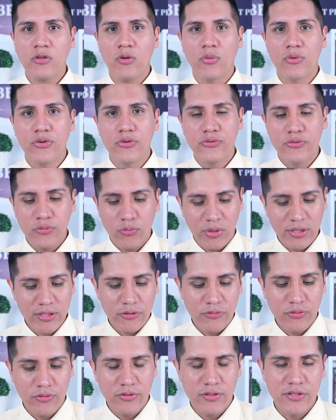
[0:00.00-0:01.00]
what you do want
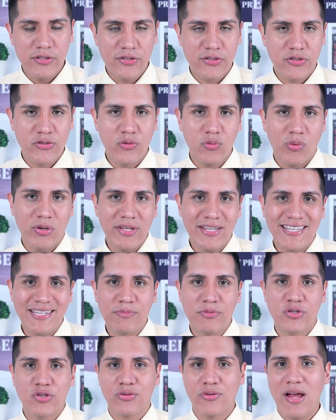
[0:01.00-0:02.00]
to do is you want to
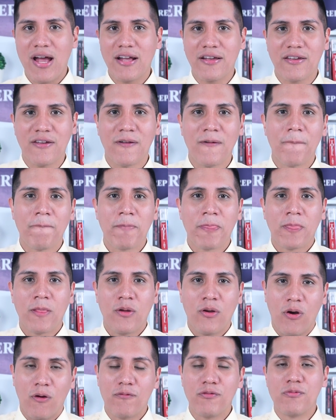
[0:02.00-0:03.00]
keep track
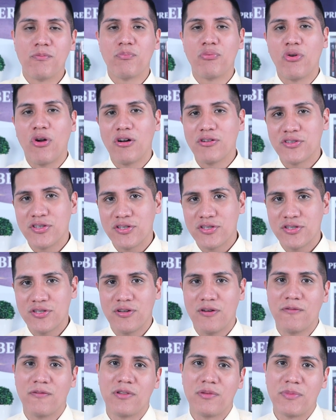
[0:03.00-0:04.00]
of your
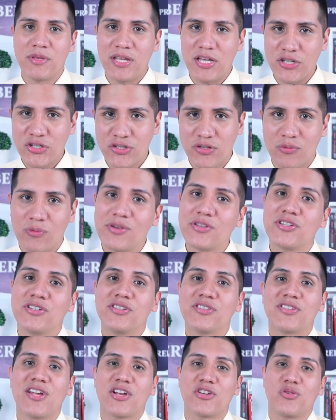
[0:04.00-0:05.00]
process of elimination, which
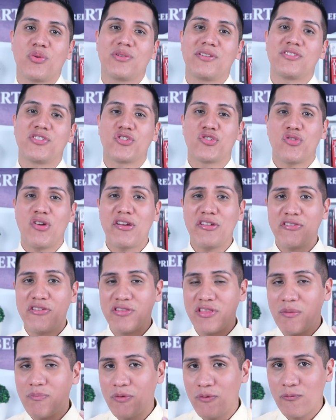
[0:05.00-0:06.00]
is actually strategy
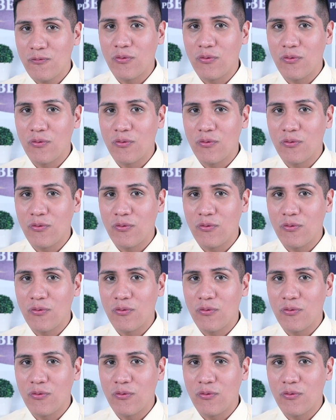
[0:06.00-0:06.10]
number